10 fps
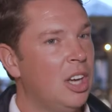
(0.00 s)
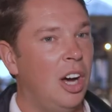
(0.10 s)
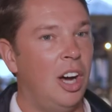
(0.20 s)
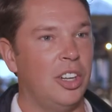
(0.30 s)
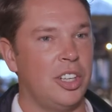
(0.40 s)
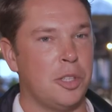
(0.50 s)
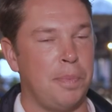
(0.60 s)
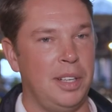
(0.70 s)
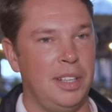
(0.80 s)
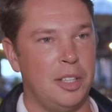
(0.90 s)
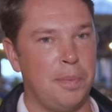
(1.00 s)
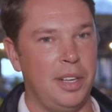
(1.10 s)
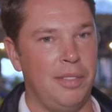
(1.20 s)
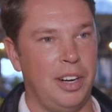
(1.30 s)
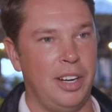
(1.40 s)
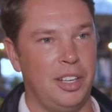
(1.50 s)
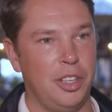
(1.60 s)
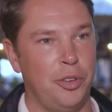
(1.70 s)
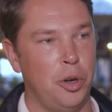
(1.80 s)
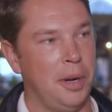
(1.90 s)
Oh look, it's been it's been a very
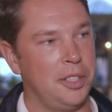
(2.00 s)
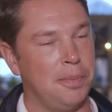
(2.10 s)
good, robust